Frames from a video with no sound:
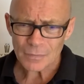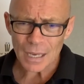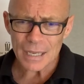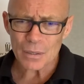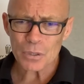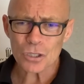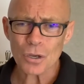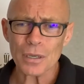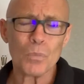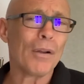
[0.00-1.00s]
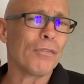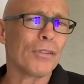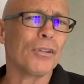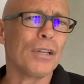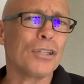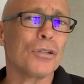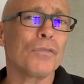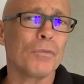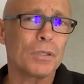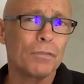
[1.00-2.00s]
And it was Sodhi 1 for 32
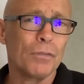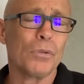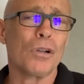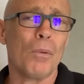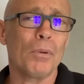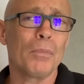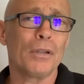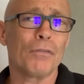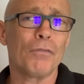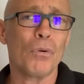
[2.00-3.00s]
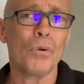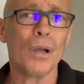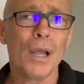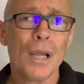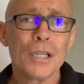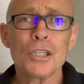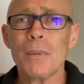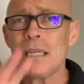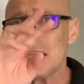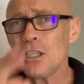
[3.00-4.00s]
from his full complement of 4.
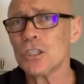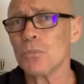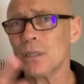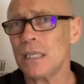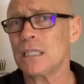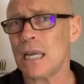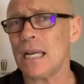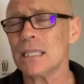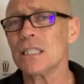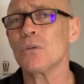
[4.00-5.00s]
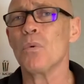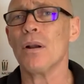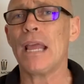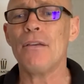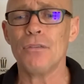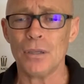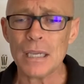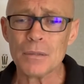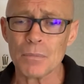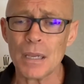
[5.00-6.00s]
Jimmy Neesham with his cutters and what have
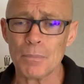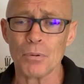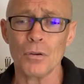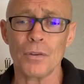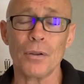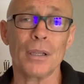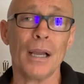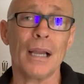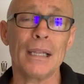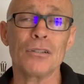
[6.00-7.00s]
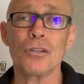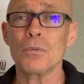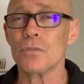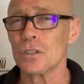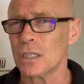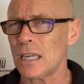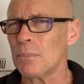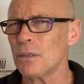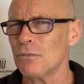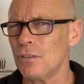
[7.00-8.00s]
you, he proved okay in terms of just a
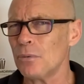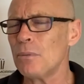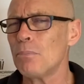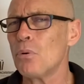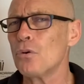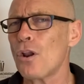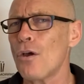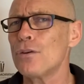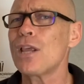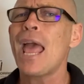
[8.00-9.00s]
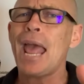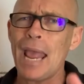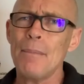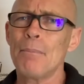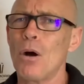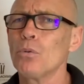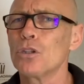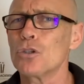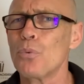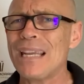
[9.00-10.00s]
couple of very important overs and bowled
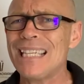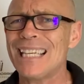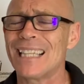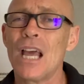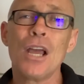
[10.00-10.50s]
the 20th.